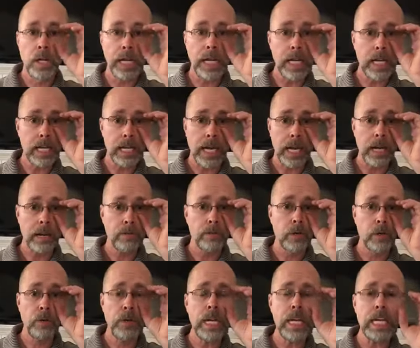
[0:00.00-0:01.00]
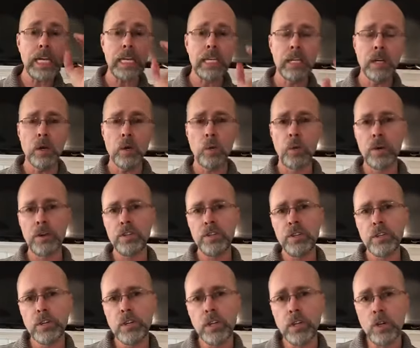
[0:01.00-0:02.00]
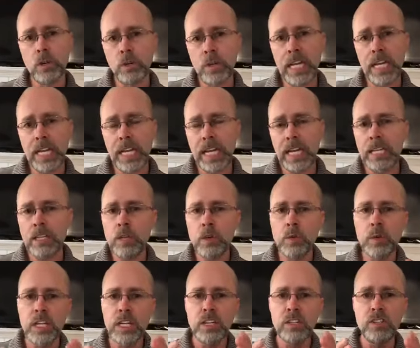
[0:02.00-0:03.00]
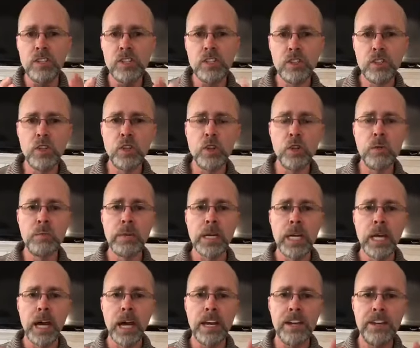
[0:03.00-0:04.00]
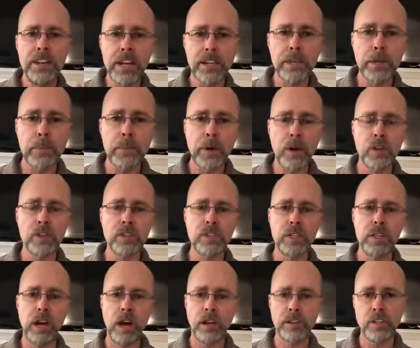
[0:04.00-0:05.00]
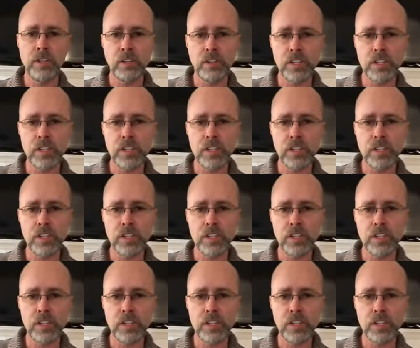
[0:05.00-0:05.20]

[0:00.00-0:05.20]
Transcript: Any kind of greed where you're greedy and you would consume another person on